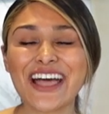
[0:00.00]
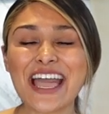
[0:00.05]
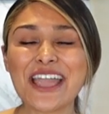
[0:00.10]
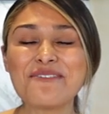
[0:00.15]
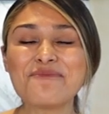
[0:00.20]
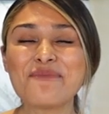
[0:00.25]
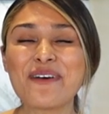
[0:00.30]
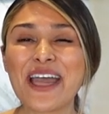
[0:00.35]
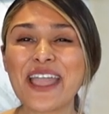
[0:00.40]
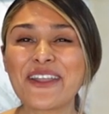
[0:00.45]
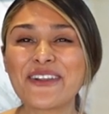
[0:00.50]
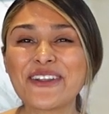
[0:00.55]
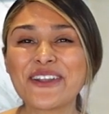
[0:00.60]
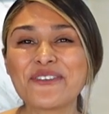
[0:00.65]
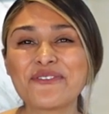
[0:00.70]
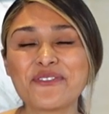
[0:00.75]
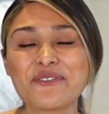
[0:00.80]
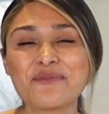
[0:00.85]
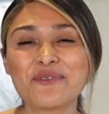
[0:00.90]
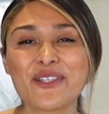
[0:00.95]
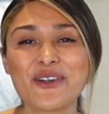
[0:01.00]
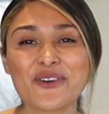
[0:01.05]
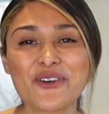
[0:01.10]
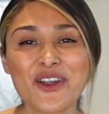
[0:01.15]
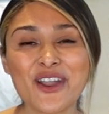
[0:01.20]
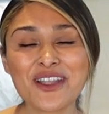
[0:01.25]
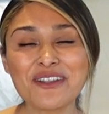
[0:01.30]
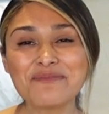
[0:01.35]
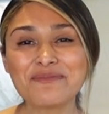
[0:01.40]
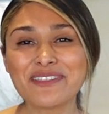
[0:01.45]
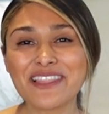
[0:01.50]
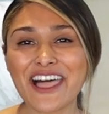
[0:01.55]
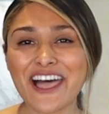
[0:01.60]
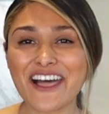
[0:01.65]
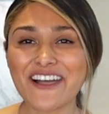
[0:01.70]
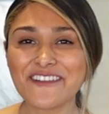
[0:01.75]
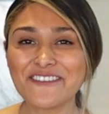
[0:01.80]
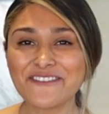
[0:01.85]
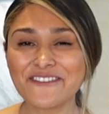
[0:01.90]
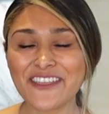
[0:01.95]
I'm Mayra from Low Carb
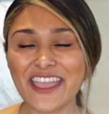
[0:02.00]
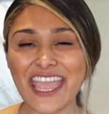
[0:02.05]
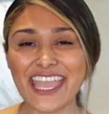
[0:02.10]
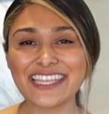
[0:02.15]
Love,